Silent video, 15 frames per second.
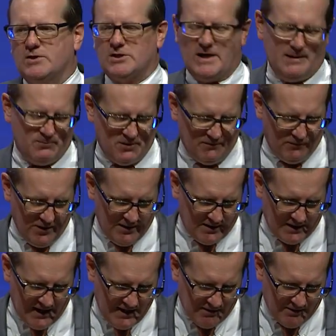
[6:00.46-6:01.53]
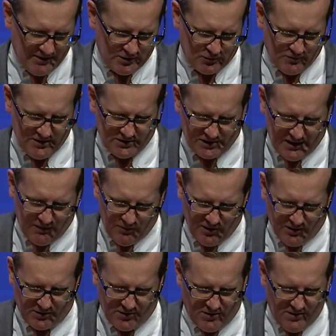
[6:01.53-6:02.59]
statement of Wheaton College, we say we
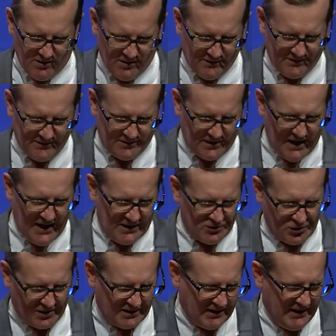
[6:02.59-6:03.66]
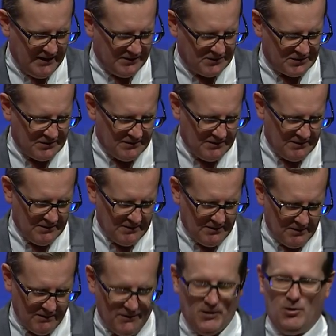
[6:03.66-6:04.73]
are called to educate
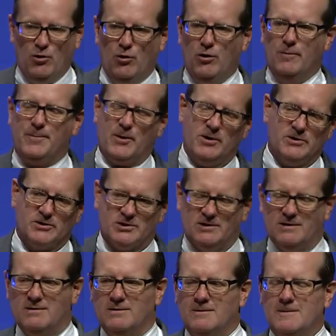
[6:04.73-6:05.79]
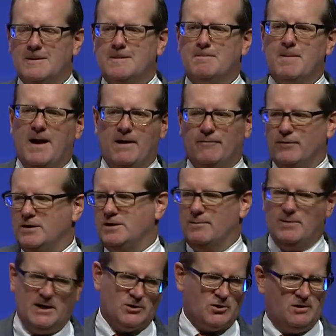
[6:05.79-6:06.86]
the whole person every
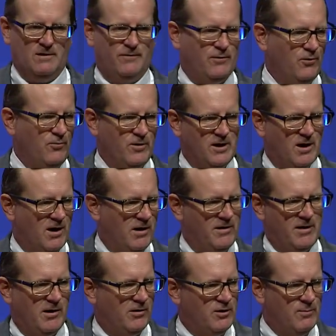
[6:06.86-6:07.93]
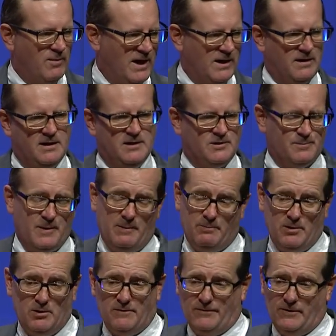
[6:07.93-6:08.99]
dimension of who we are in our humanity. It's been
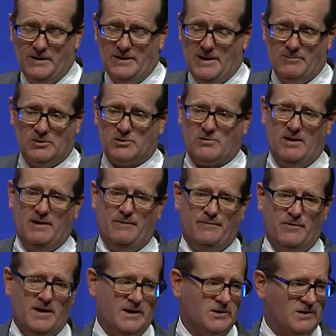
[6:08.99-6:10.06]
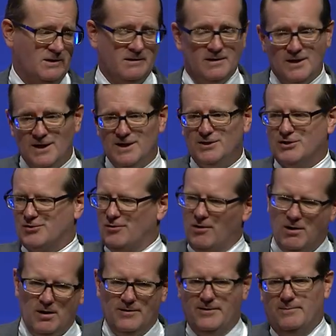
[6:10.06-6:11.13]
beautifully demonstrated for us in just
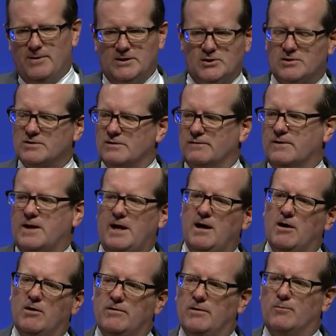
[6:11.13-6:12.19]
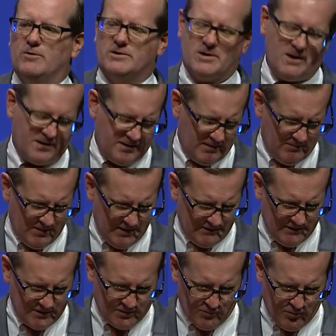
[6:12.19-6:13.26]
all the dimensions of care that we're talking about
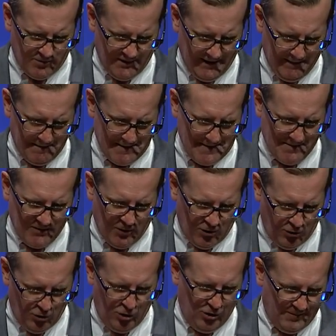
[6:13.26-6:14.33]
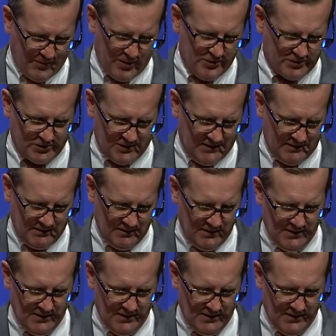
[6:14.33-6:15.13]
this morning. The whole person